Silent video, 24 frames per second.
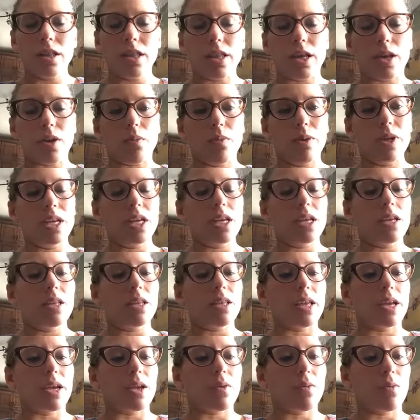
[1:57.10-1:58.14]

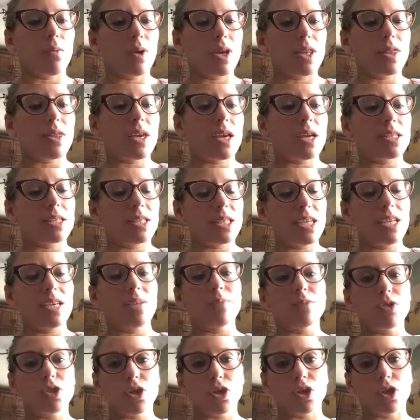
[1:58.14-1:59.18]
We think
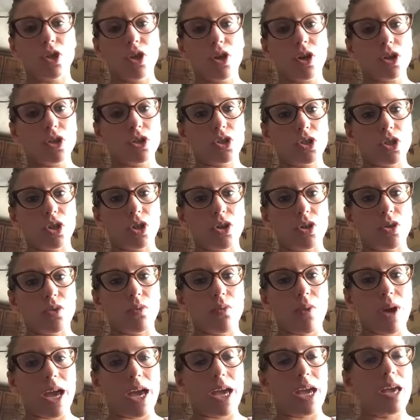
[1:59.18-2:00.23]
teams should look a certain
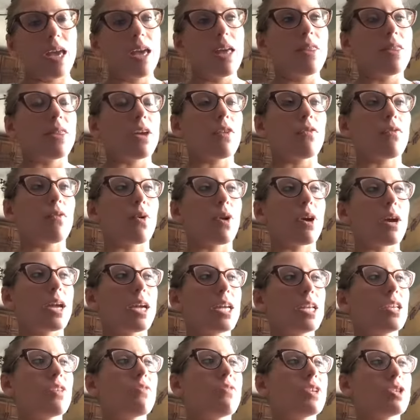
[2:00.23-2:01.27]
way, therefore
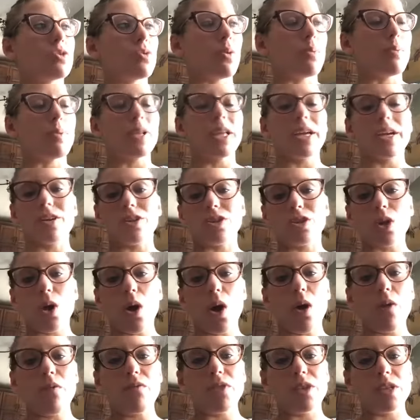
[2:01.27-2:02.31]
individual players
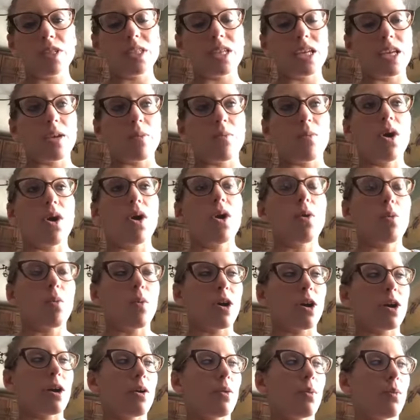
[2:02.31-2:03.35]
of the team
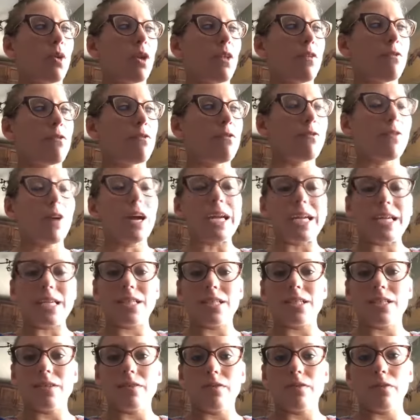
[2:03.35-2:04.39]
will
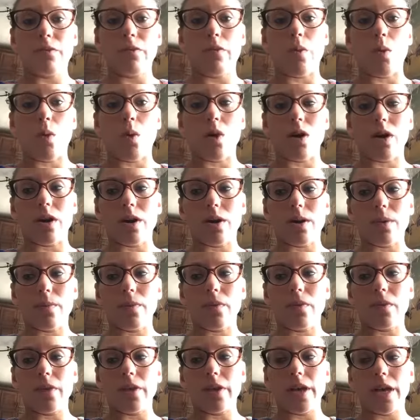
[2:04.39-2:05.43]
fight for
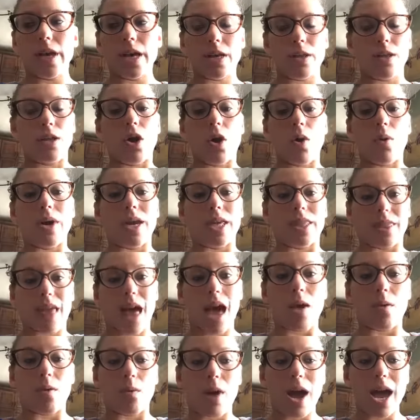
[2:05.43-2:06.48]
it going
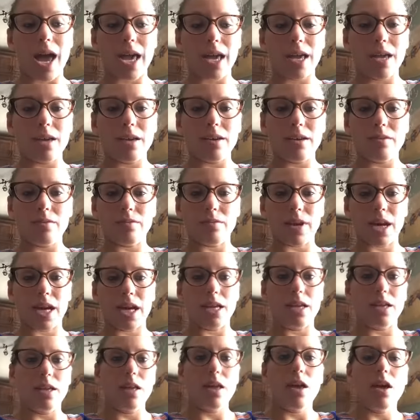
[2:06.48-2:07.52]
that way,
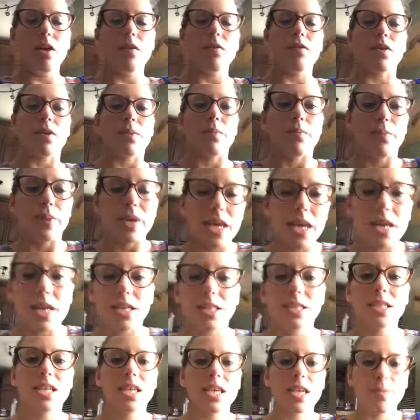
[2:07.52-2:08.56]
right? For being
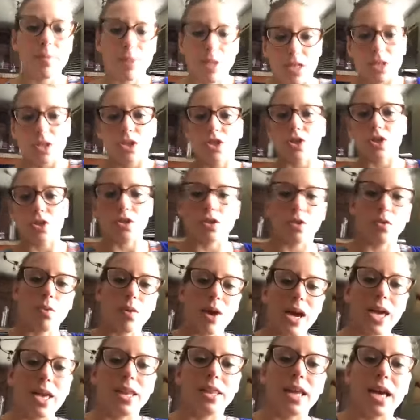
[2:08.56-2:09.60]
team in a certain
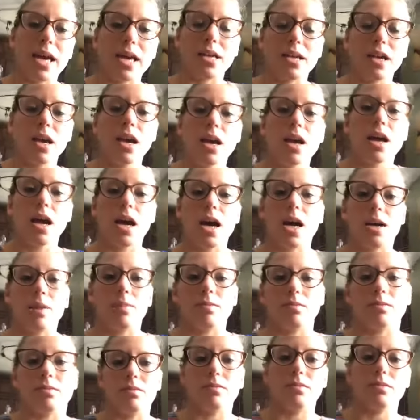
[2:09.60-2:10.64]
way that
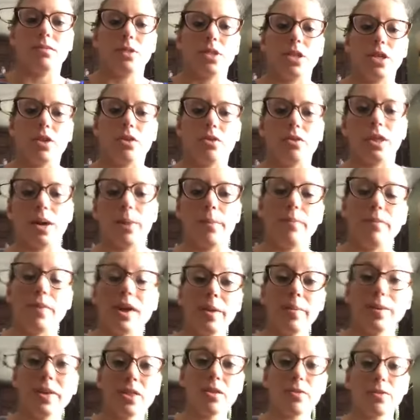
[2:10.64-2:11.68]
that
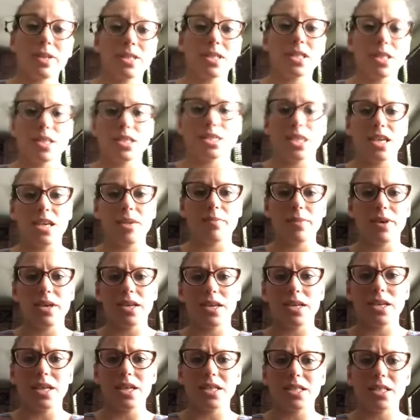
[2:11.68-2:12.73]
maybe the rest of the team
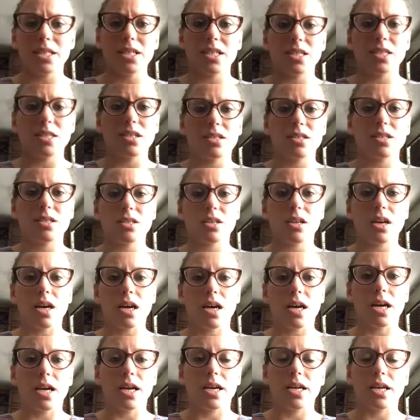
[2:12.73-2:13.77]
isn't
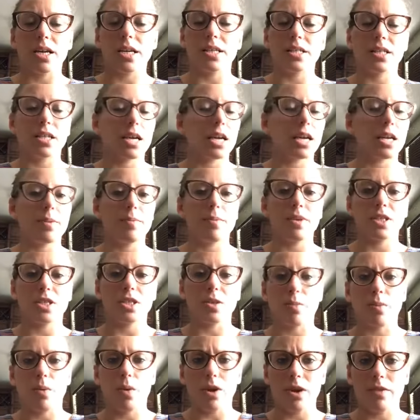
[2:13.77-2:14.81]
going to be
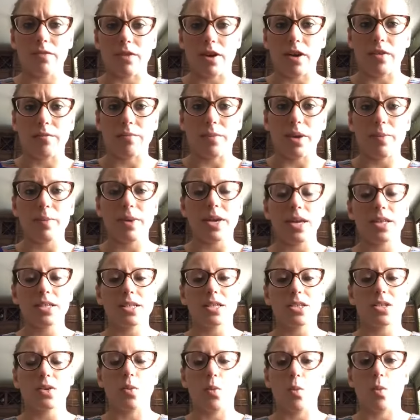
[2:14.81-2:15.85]
supportive of. Maybe it
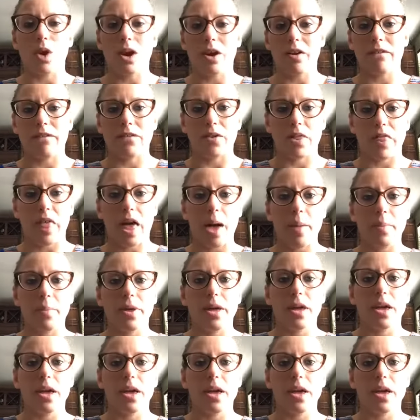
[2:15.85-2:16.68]
doesn't work for them.